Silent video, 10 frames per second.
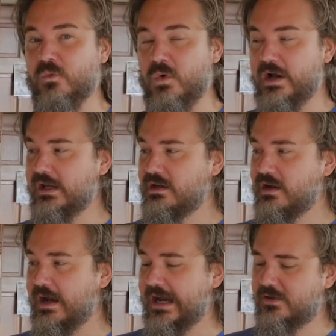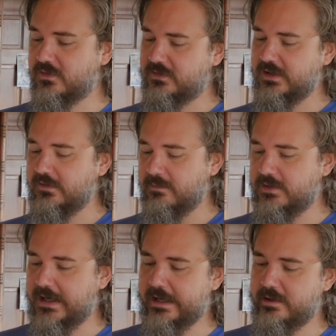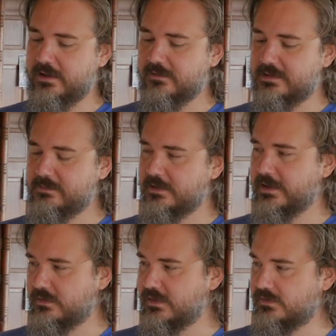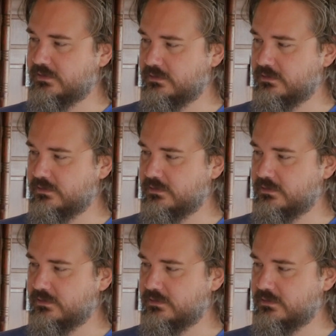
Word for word: wine, I could see them dialing in something like this.